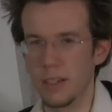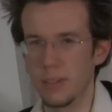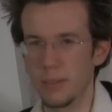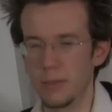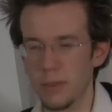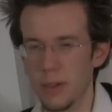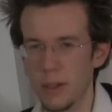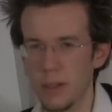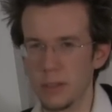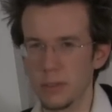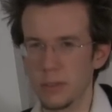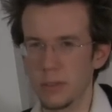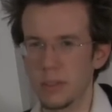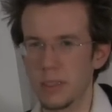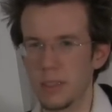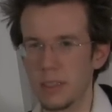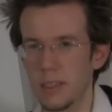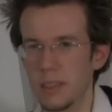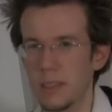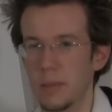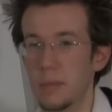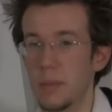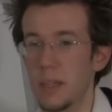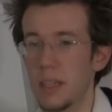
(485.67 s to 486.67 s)
it falls
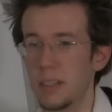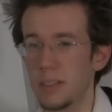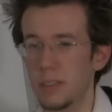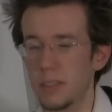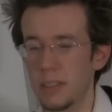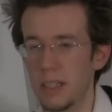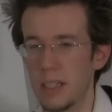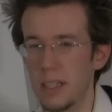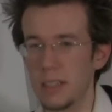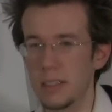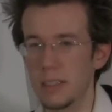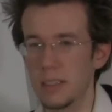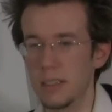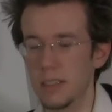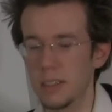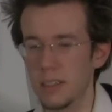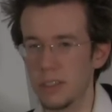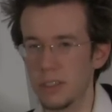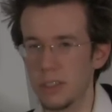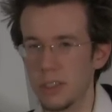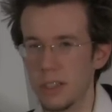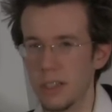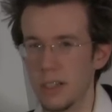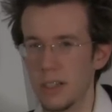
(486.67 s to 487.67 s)
within the major key
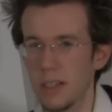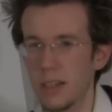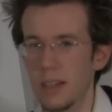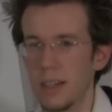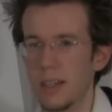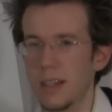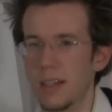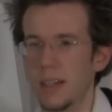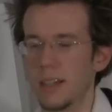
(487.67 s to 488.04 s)
signature,